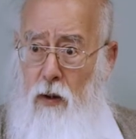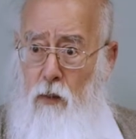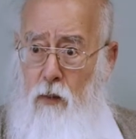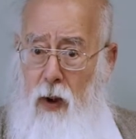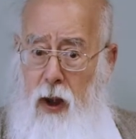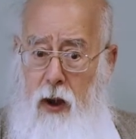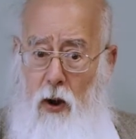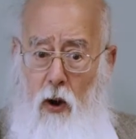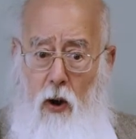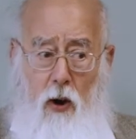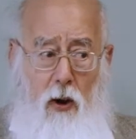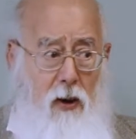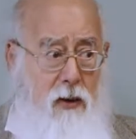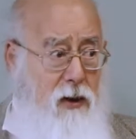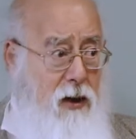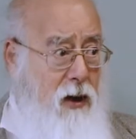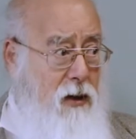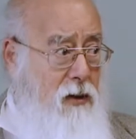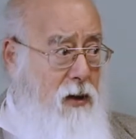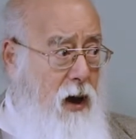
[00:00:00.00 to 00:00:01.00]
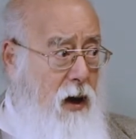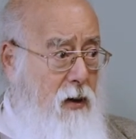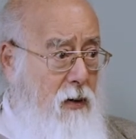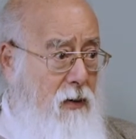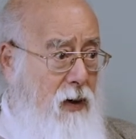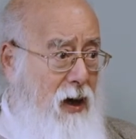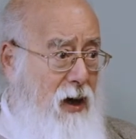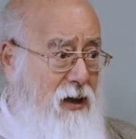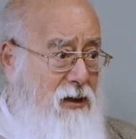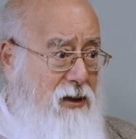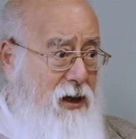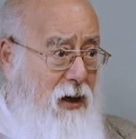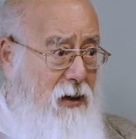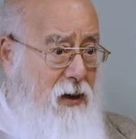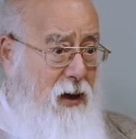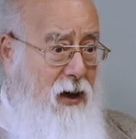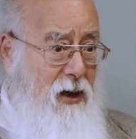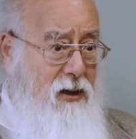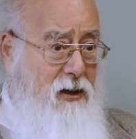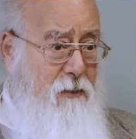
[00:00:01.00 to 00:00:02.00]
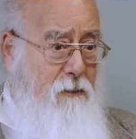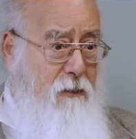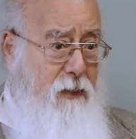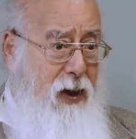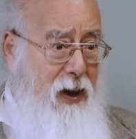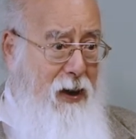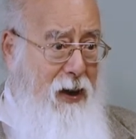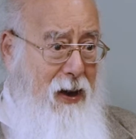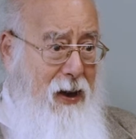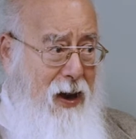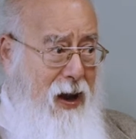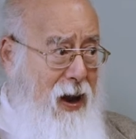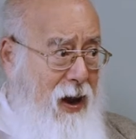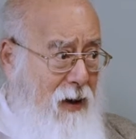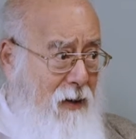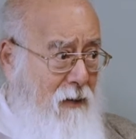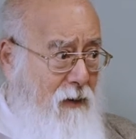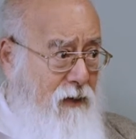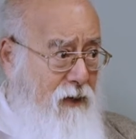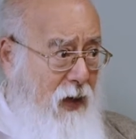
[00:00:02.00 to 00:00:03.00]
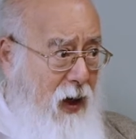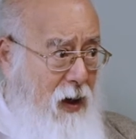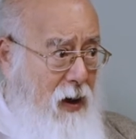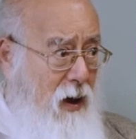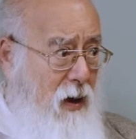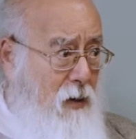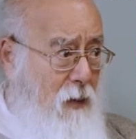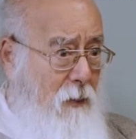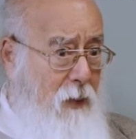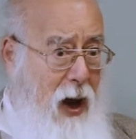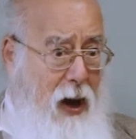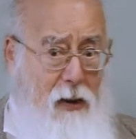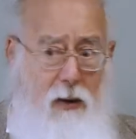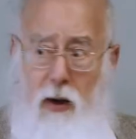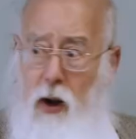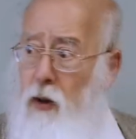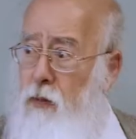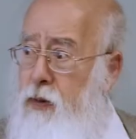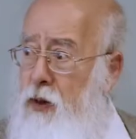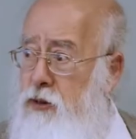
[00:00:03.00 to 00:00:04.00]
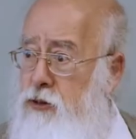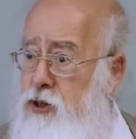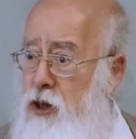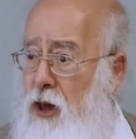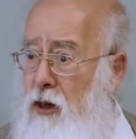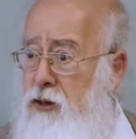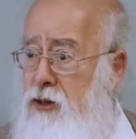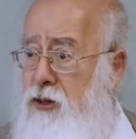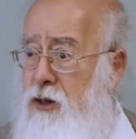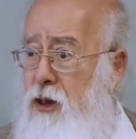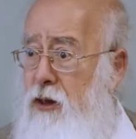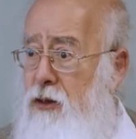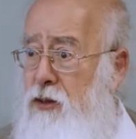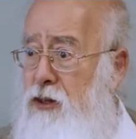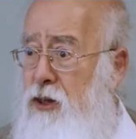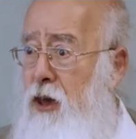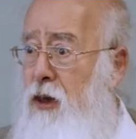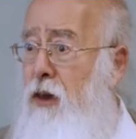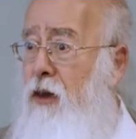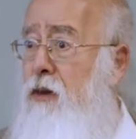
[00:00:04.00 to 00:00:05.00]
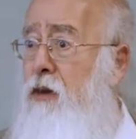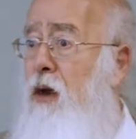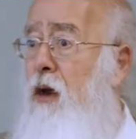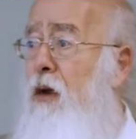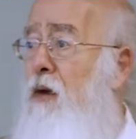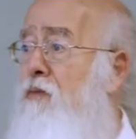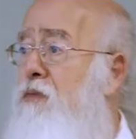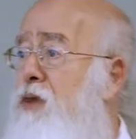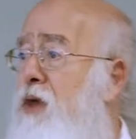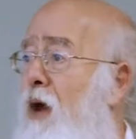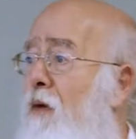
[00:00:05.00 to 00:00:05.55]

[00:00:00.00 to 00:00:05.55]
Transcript: we ought to do is at least begin thinking about global justice in terms